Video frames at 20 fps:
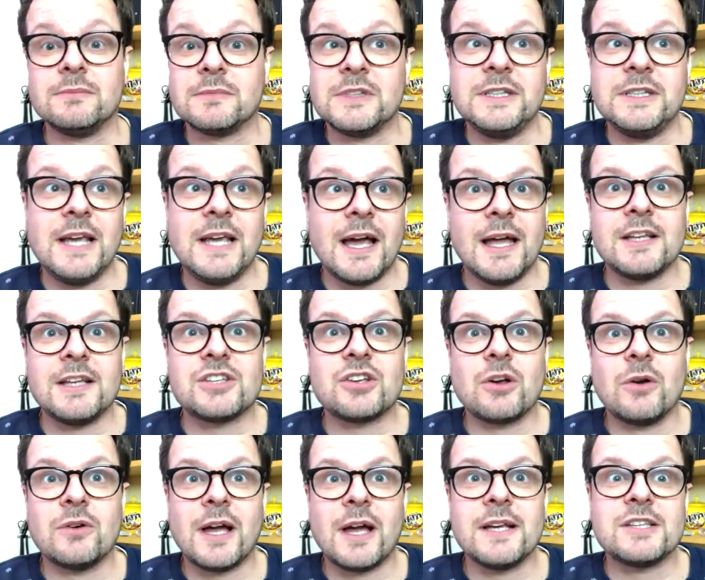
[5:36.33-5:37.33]
yeah, it's so
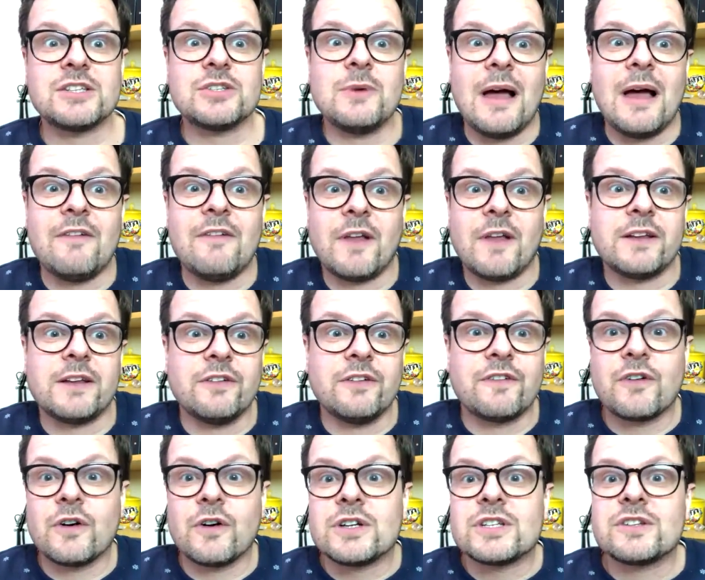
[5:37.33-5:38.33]
nice to have like the
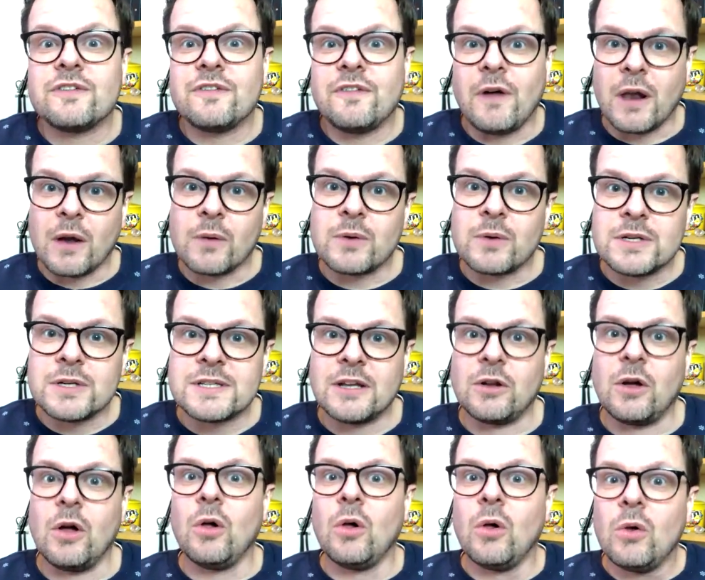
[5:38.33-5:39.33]
first followers that
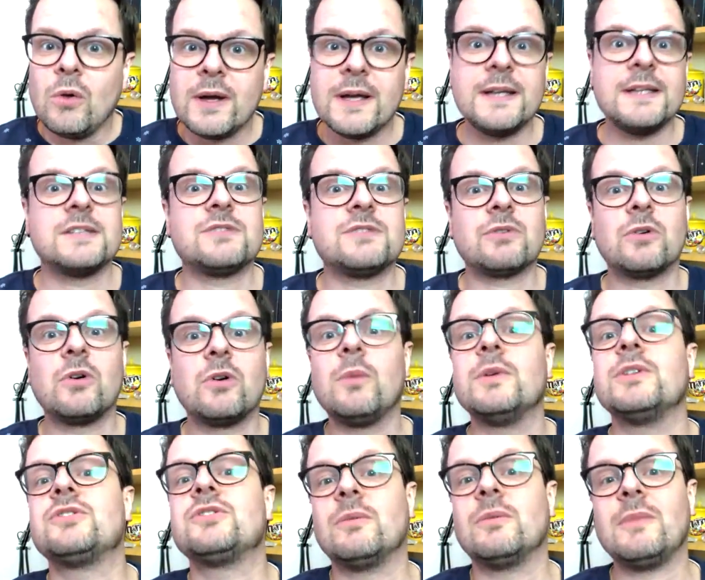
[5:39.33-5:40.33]
always
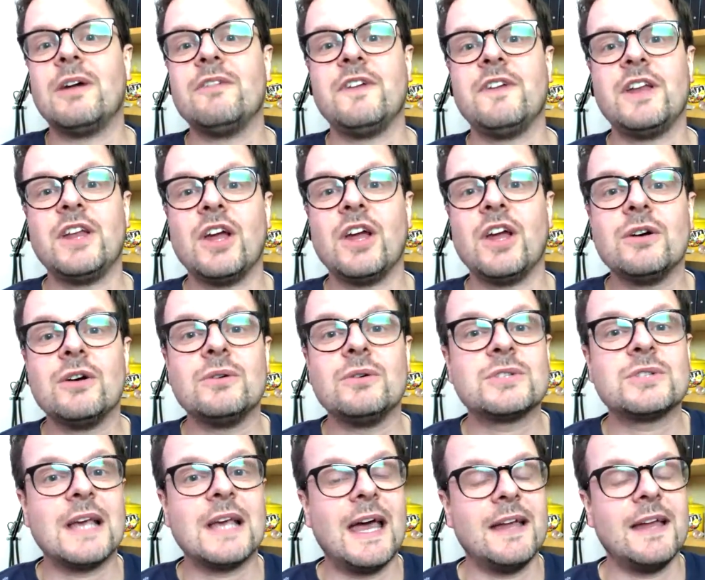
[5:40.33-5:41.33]
comment on my videos,
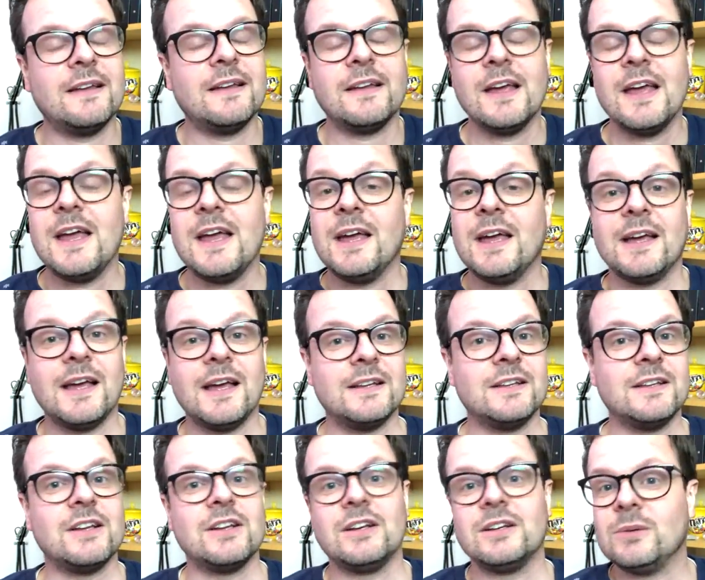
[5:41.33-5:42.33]
and
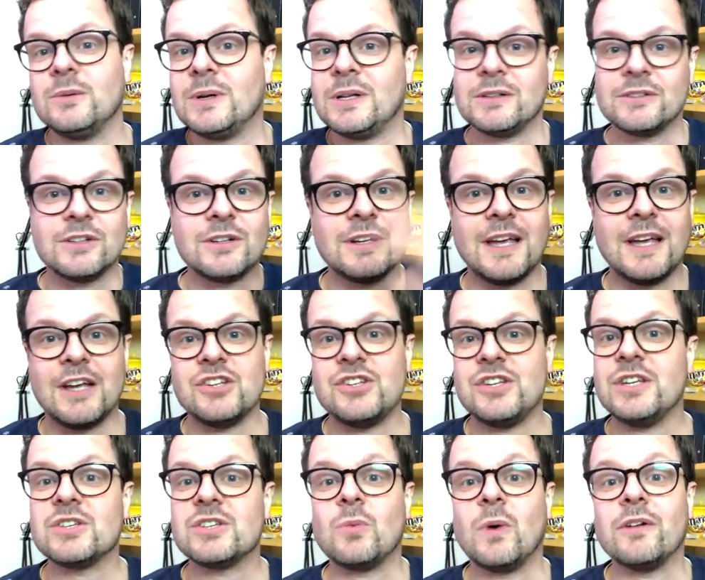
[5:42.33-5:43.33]
well, Genji
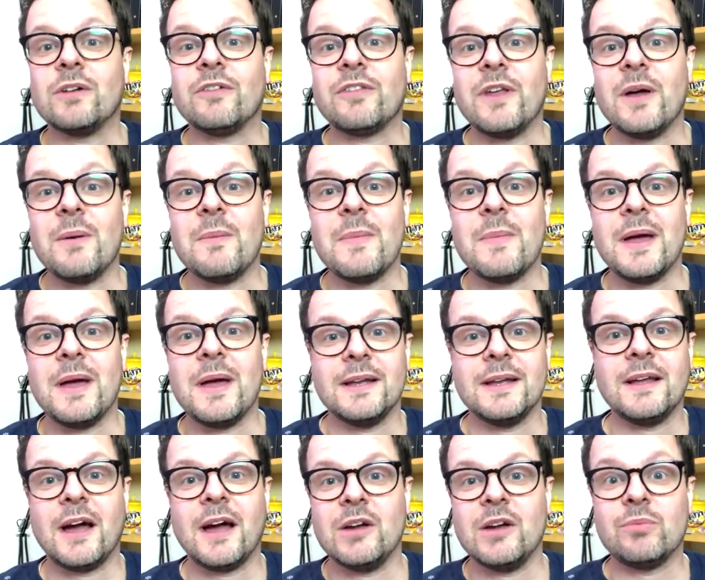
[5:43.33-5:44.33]
is one of them, and
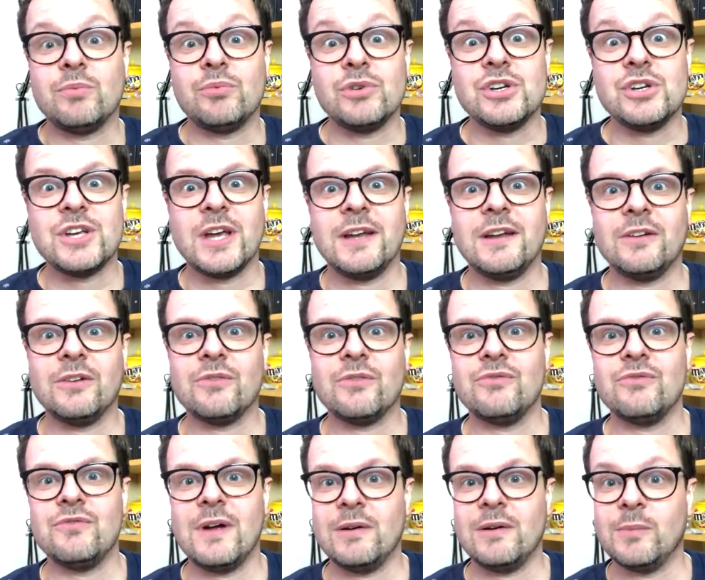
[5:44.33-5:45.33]
I appreciate it
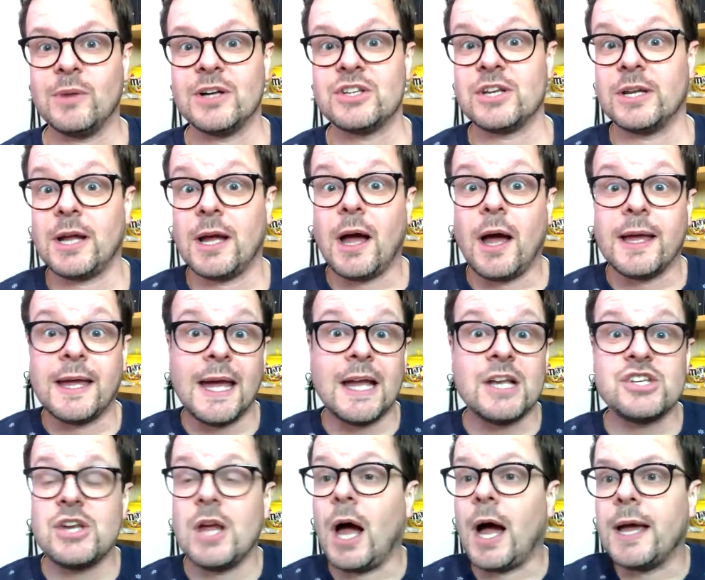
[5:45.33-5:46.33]
very much. And
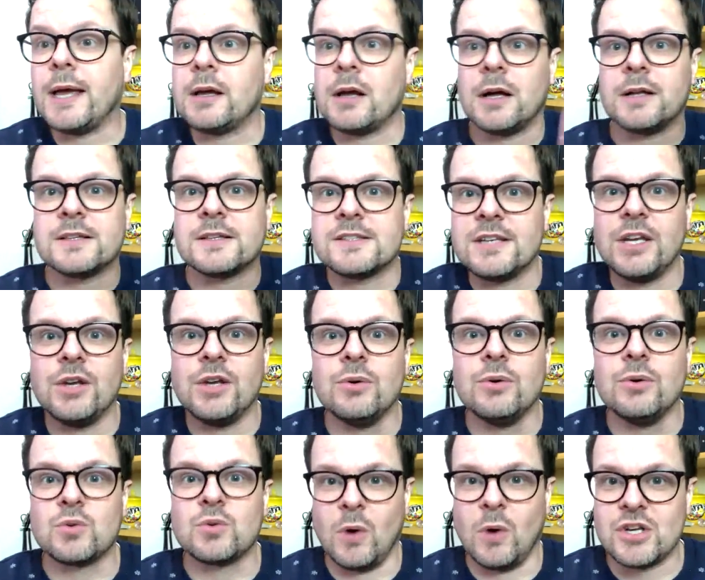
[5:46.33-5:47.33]
Genji, I can't see who
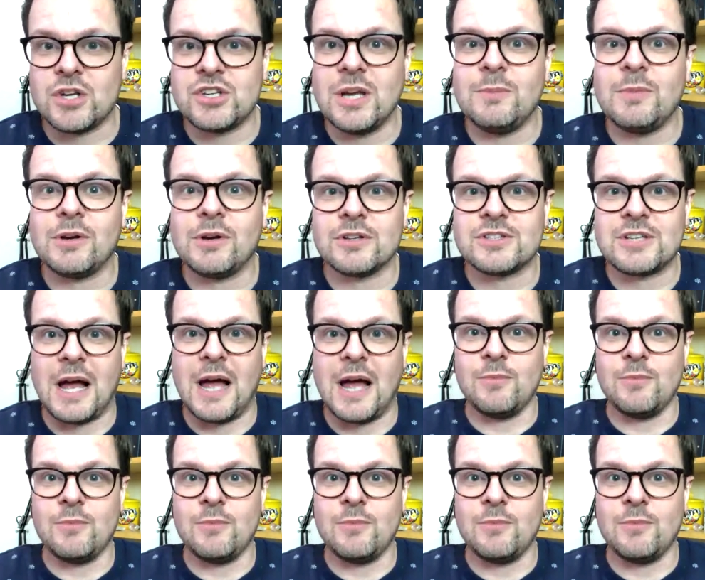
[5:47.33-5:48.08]
is watching because I'm